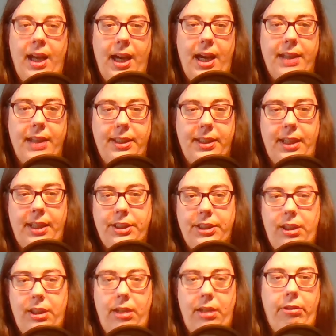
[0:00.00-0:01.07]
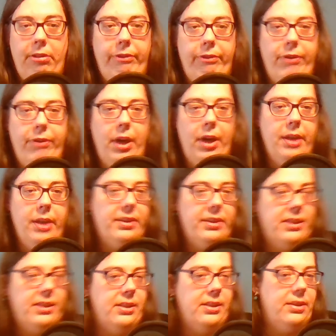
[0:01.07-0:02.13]
and it actually
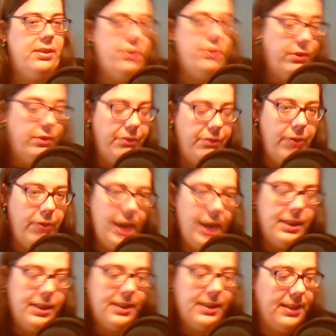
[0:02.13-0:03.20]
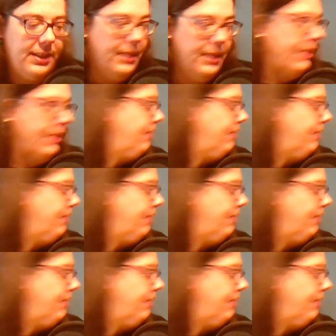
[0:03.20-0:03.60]
refers to the threads,